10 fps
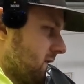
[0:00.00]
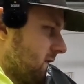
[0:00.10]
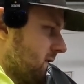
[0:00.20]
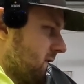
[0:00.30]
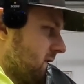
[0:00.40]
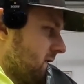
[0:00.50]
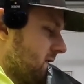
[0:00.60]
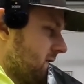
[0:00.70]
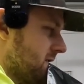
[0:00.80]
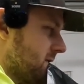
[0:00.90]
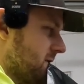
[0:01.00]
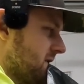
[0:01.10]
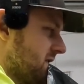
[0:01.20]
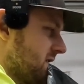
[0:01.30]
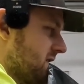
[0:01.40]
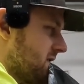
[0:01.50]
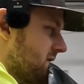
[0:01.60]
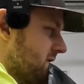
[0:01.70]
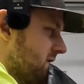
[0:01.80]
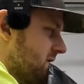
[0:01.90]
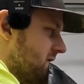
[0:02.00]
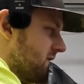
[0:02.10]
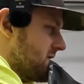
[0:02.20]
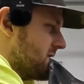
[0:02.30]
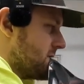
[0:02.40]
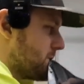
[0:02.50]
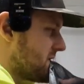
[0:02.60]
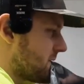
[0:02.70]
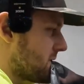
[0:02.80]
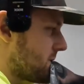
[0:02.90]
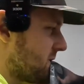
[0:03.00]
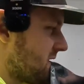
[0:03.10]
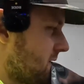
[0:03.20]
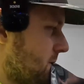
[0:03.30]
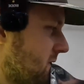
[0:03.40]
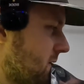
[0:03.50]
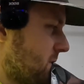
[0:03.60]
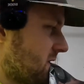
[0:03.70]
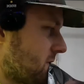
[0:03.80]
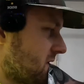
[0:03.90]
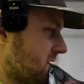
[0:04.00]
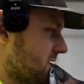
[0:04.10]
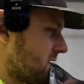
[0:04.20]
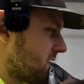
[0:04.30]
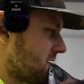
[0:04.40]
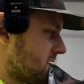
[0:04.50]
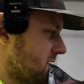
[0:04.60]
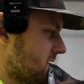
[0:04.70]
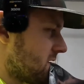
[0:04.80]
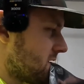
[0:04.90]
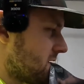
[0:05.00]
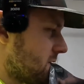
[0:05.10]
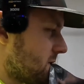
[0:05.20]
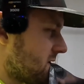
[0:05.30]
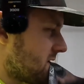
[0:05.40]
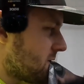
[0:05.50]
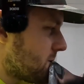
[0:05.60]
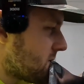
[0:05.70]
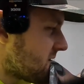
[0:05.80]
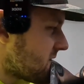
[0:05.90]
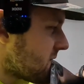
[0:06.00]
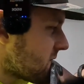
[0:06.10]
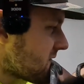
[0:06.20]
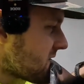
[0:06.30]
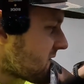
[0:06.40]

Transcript: Uh, hang on a second here. Bear with me. Oh, almost. Oh, oh, oh.